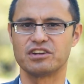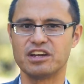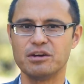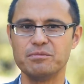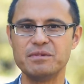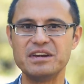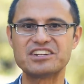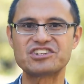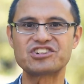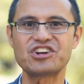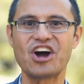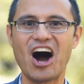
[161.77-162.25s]
Can
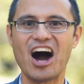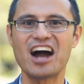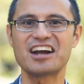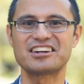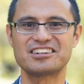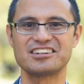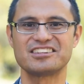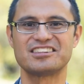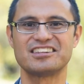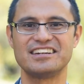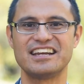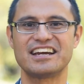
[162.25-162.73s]
we talk
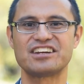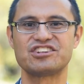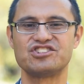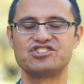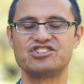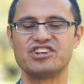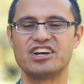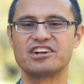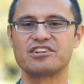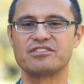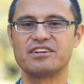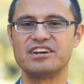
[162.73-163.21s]
to the next
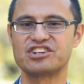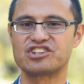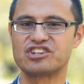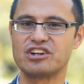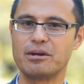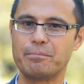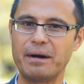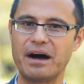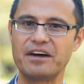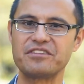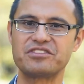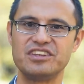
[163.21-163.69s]
generation
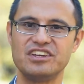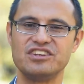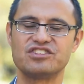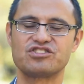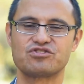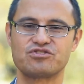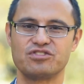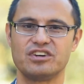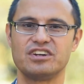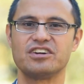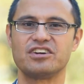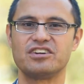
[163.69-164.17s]
about these
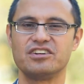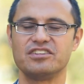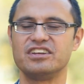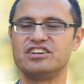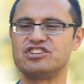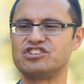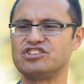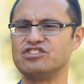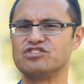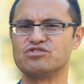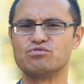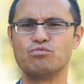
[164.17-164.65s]
critical
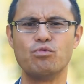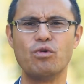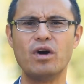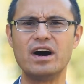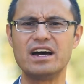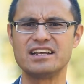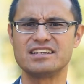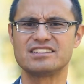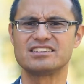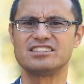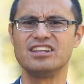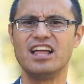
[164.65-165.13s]
issues?
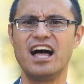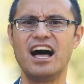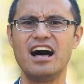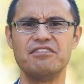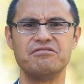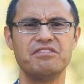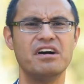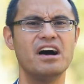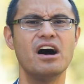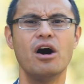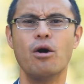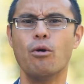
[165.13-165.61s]
What is
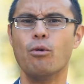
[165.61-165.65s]
love?